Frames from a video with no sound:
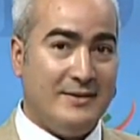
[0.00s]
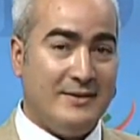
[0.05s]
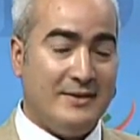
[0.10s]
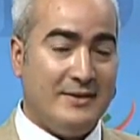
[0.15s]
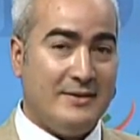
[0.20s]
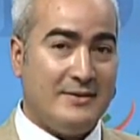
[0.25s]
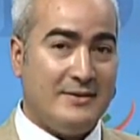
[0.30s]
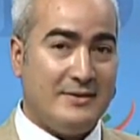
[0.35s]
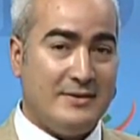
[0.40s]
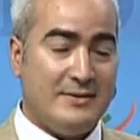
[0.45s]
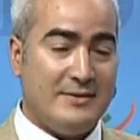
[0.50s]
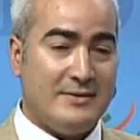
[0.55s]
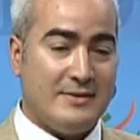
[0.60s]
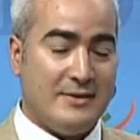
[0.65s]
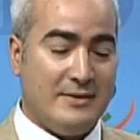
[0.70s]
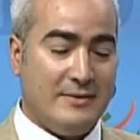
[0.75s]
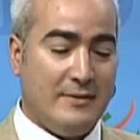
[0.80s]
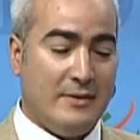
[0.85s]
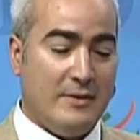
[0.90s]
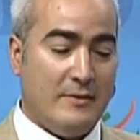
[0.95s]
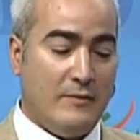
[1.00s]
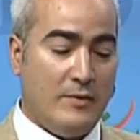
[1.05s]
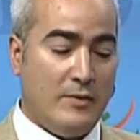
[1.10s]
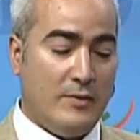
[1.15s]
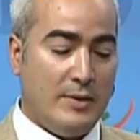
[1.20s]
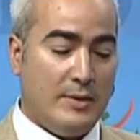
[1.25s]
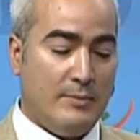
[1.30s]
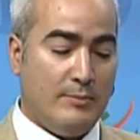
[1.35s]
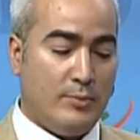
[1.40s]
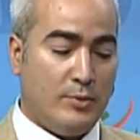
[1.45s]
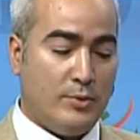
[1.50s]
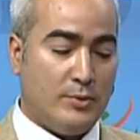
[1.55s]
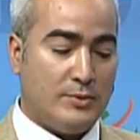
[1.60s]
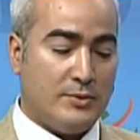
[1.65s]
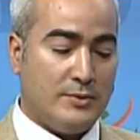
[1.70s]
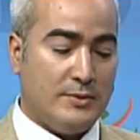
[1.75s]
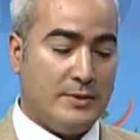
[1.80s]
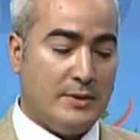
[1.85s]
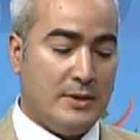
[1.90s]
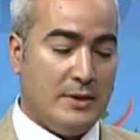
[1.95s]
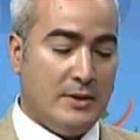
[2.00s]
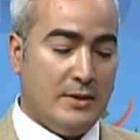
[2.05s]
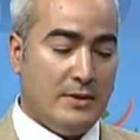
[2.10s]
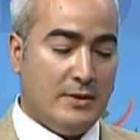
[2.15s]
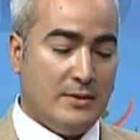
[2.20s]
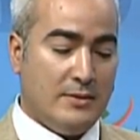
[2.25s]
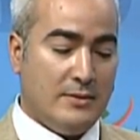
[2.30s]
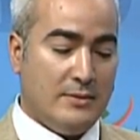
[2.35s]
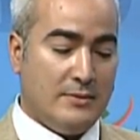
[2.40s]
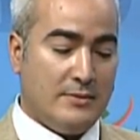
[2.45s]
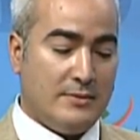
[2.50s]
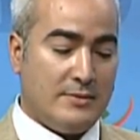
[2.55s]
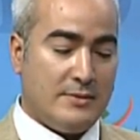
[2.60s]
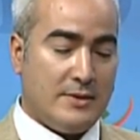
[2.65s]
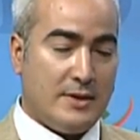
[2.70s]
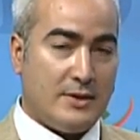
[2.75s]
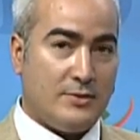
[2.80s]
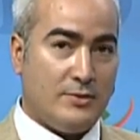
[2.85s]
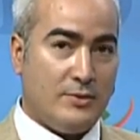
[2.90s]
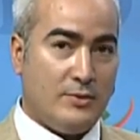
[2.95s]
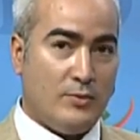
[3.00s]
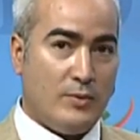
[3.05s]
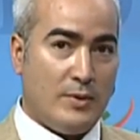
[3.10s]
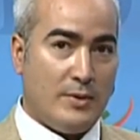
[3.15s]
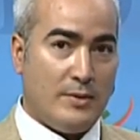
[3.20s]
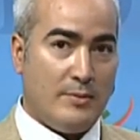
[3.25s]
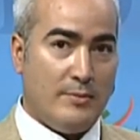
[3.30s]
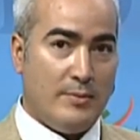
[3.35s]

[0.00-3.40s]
This is a very important sector where the